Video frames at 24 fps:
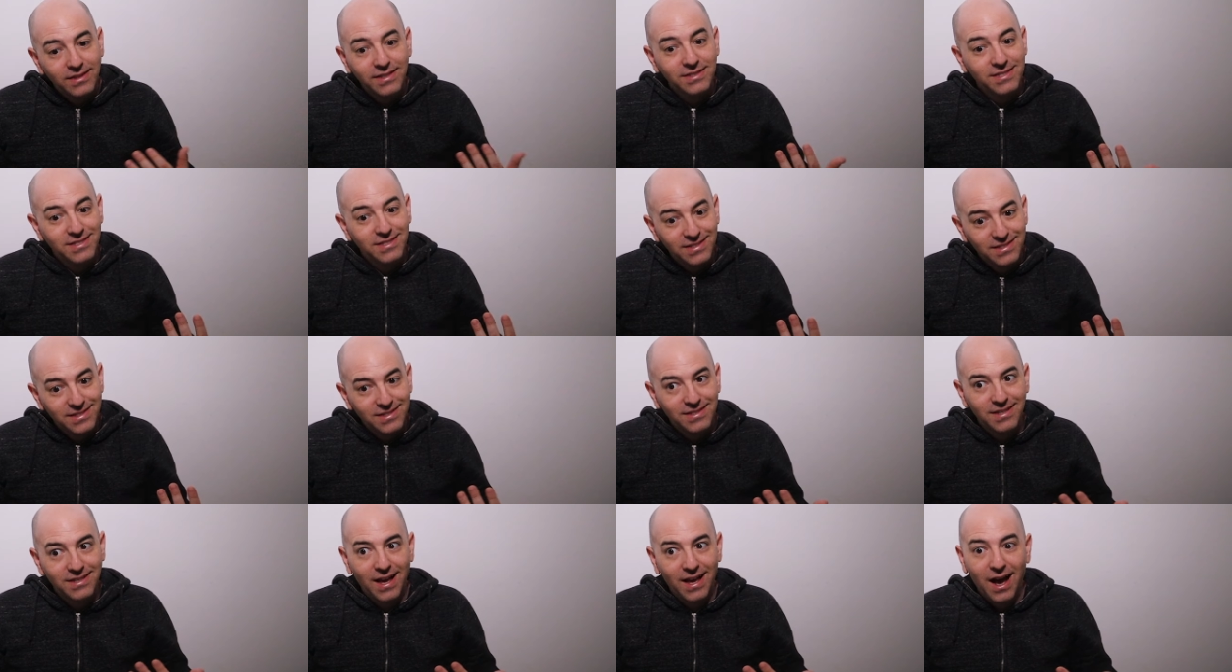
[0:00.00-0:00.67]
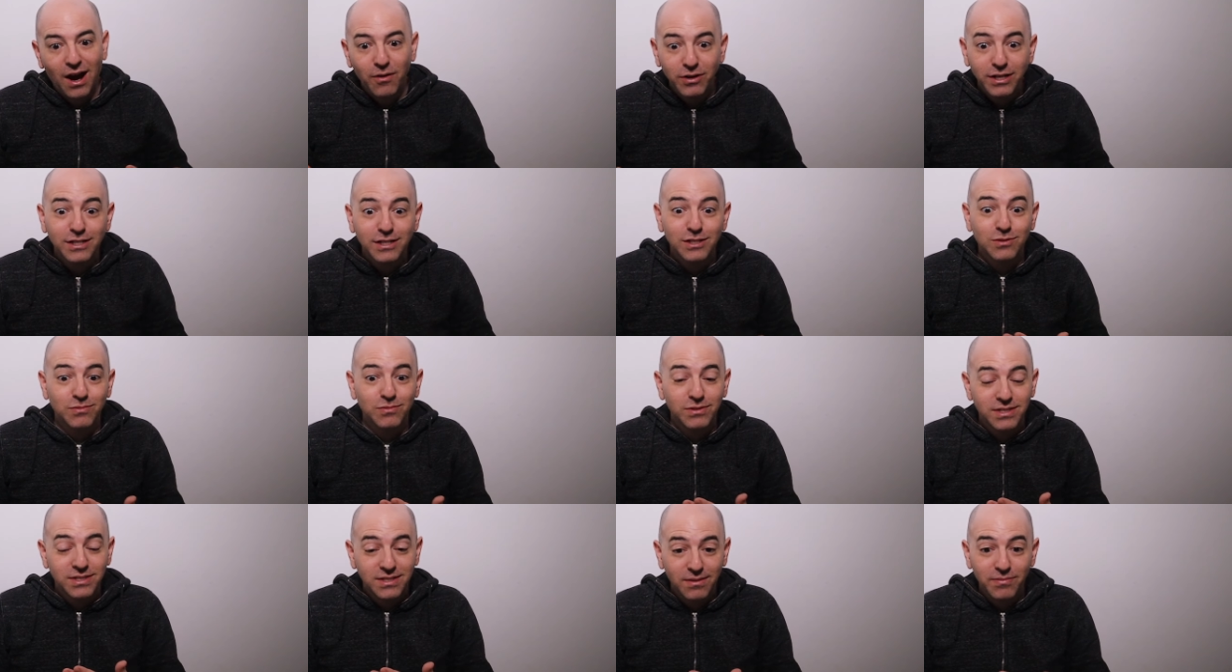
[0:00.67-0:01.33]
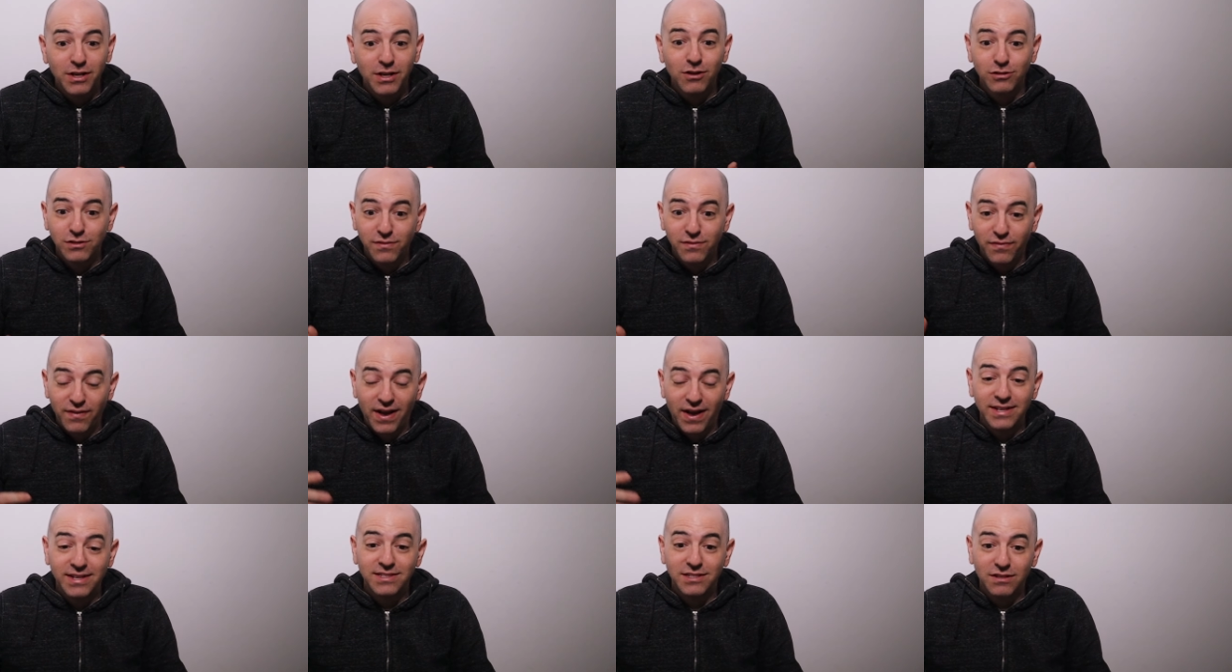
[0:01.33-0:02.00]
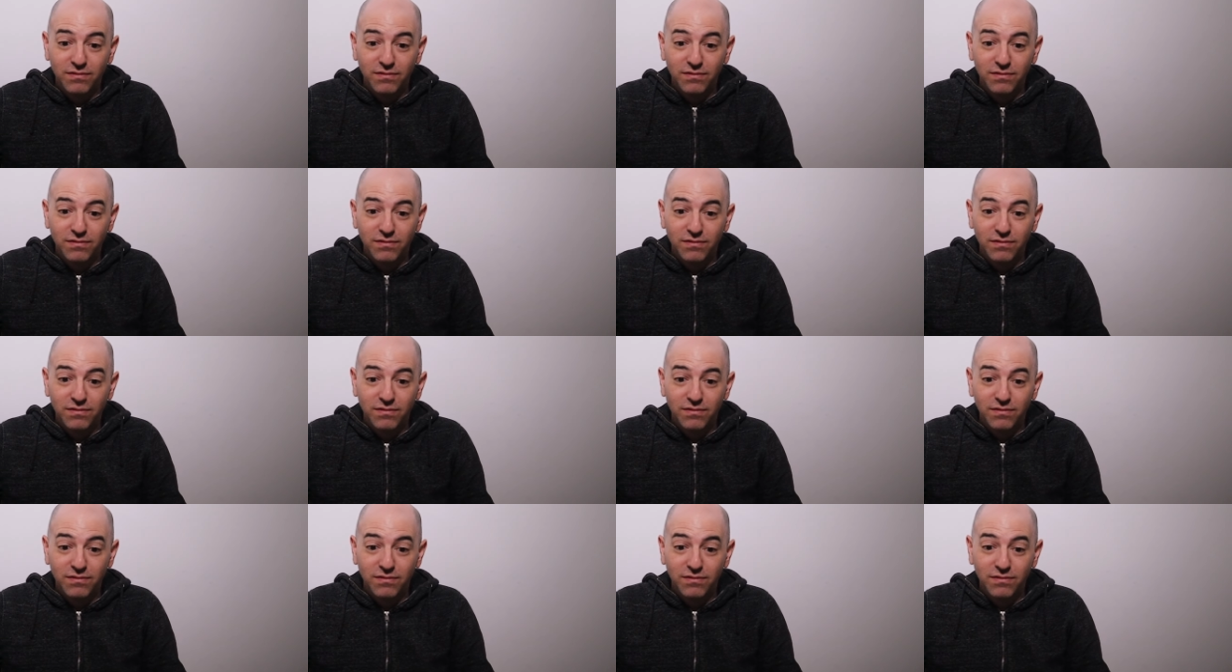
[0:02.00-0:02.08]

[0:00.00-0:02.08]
This is how it is. When something goes fast